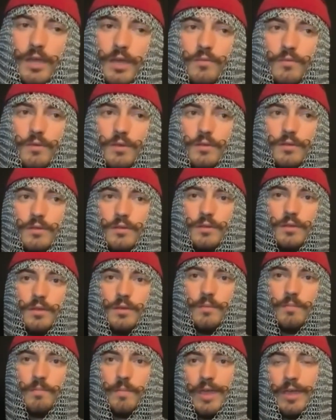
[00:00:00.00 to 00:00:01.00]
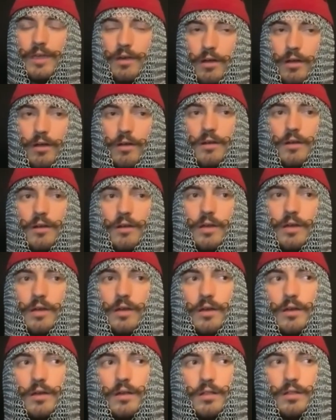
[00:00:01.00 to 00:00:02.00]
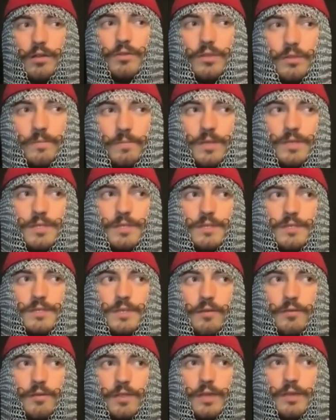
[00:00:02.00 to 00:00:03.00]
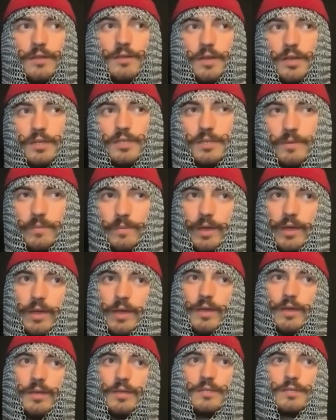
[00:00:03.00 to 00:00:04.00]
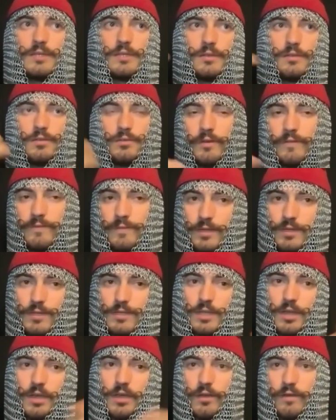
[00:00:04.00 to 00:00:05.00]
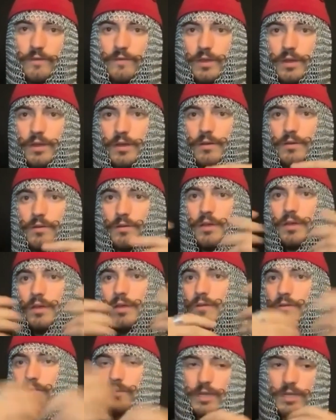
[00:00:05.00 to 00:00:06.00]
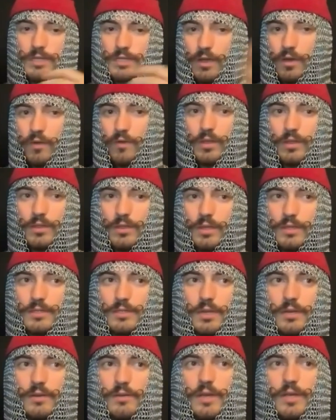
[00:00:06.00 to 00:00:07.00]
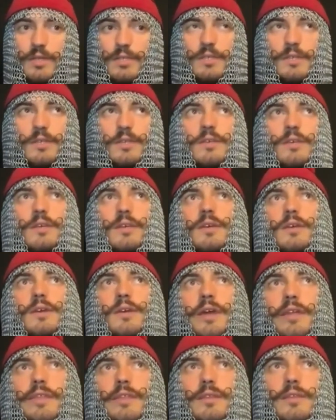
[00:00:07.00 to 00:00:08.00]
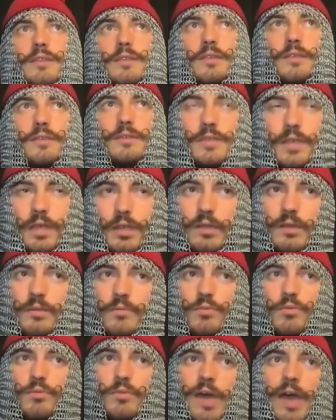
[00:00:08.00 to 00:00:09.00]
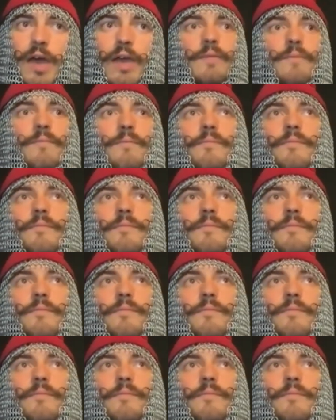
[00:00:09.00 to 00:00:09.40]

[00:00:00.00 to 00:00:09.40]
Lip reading: I would make art clothing pieces that were like customized, thrifted stuff, resewing things like crazy, and then selling them through that.